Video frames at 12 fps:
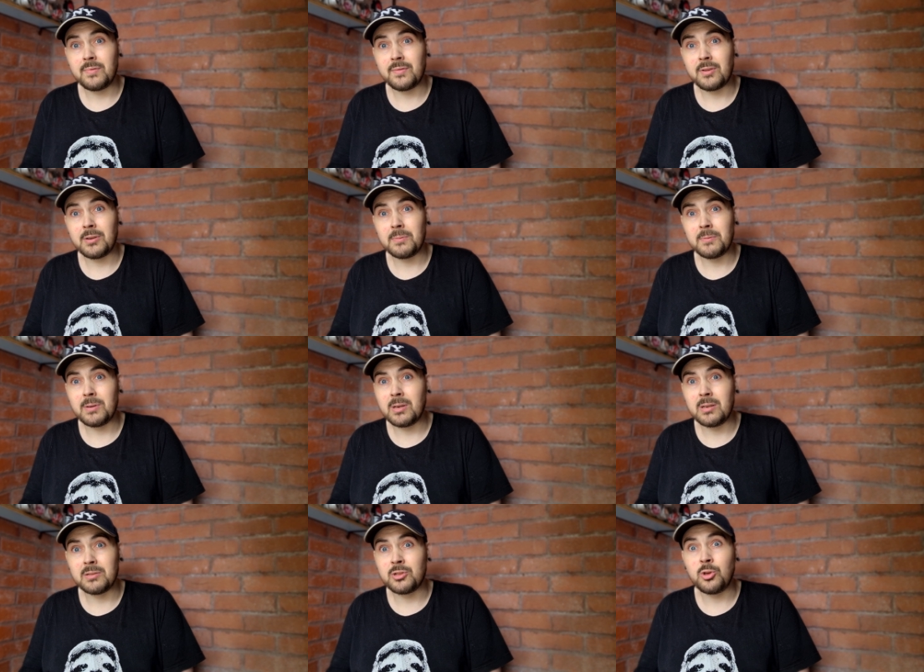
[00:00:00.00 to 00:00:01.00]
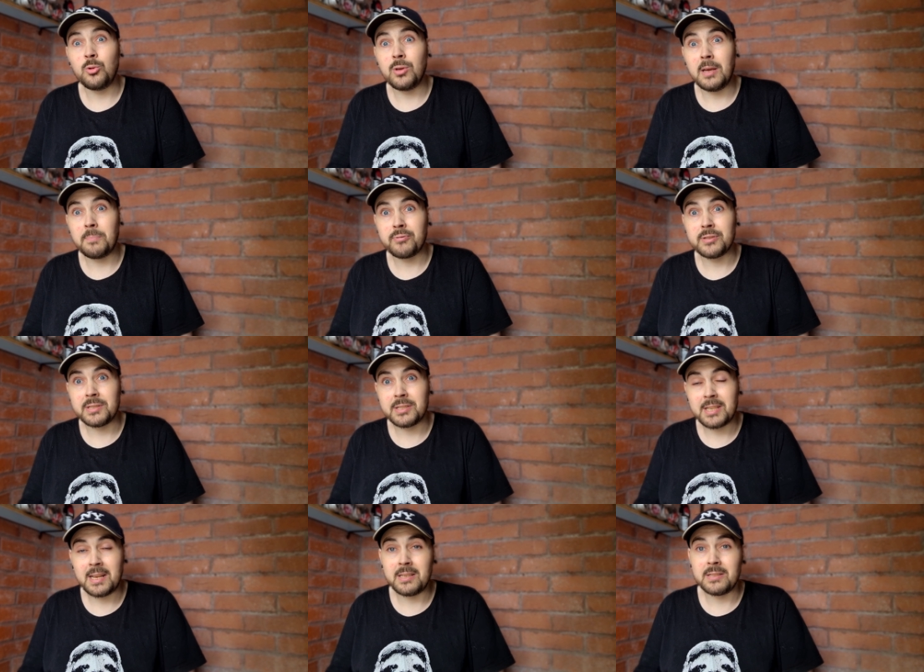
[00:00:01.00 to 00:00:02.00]
for a two year prison
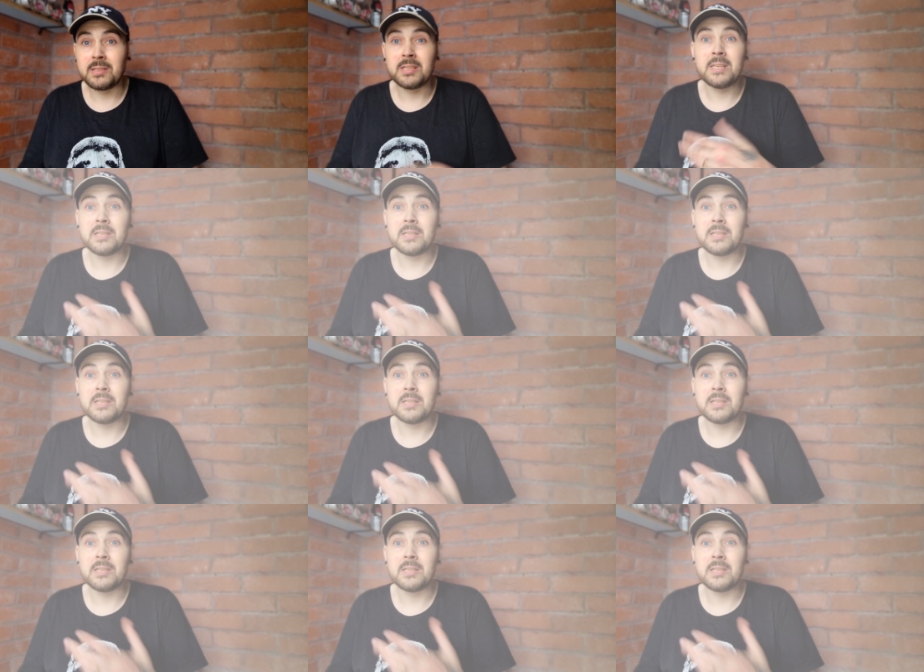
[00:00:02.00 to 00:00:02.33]
sentence.